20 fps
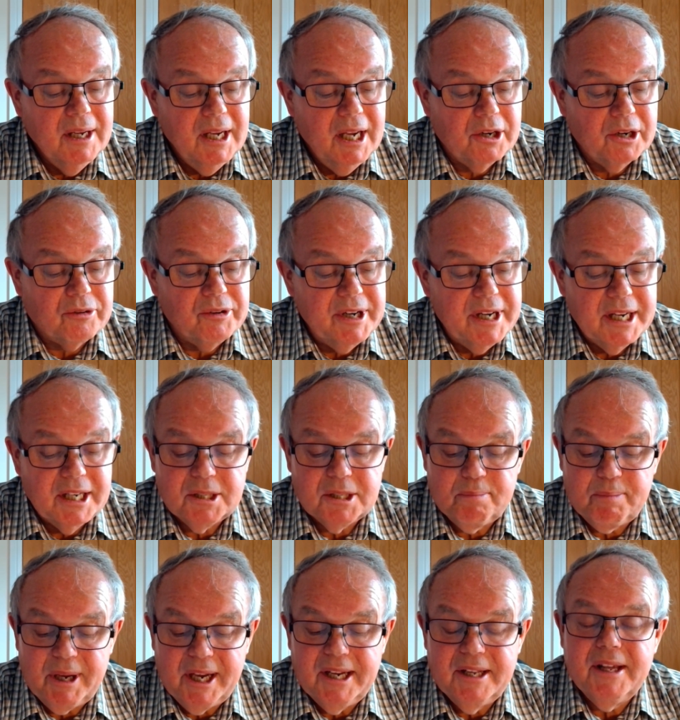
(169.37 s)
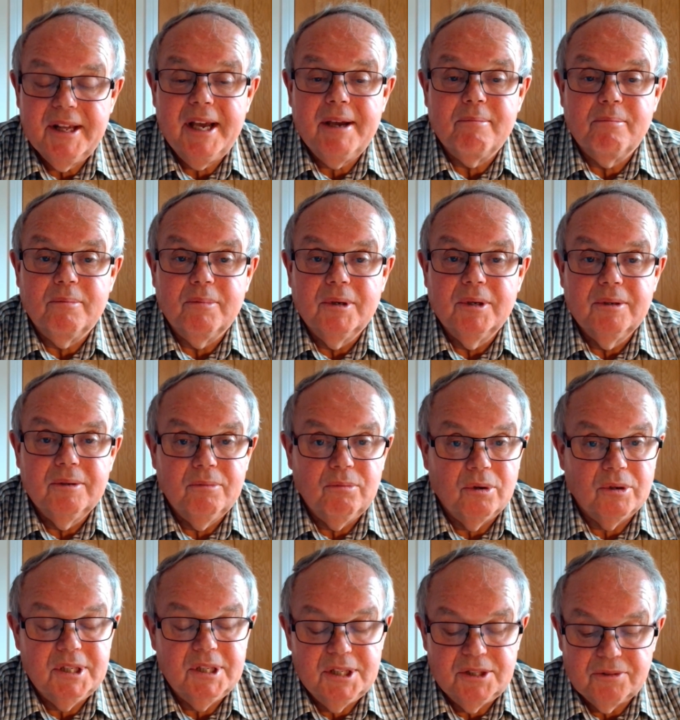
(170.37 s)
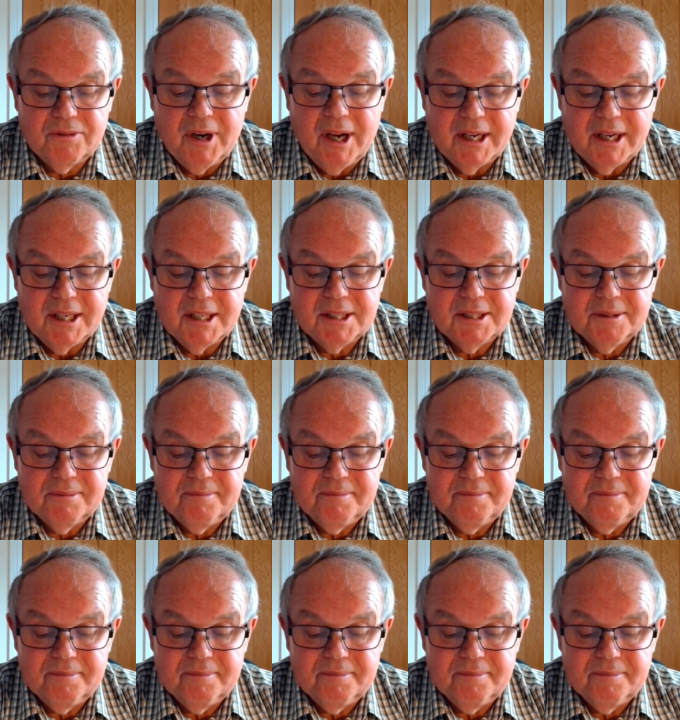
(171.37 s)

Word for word: agreeing to pay them what is right.